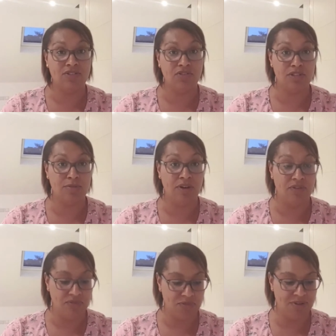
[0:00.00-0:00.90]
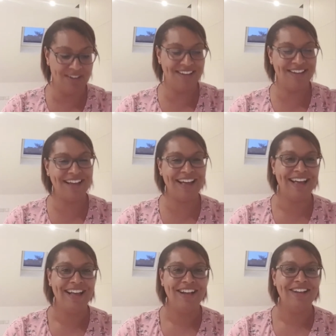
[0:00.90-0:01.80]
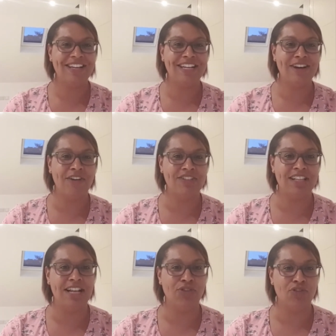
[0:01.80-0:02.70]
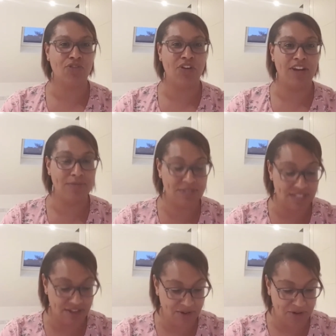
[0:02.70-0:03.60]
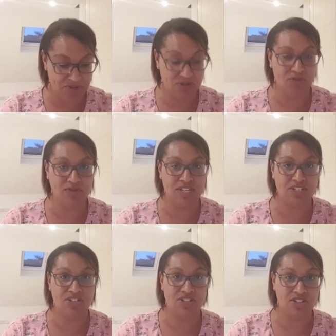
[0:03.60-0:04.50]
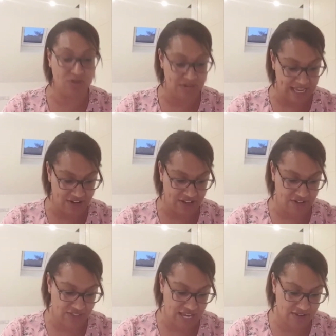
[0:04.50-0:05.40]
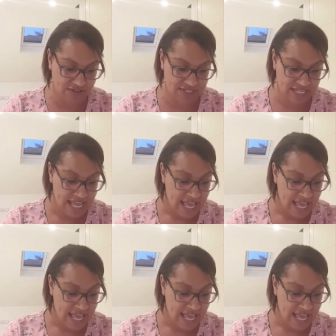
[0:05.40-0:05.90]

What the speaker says: dogs apart from looking after their little tribe. So I was called in just to do an AI on those.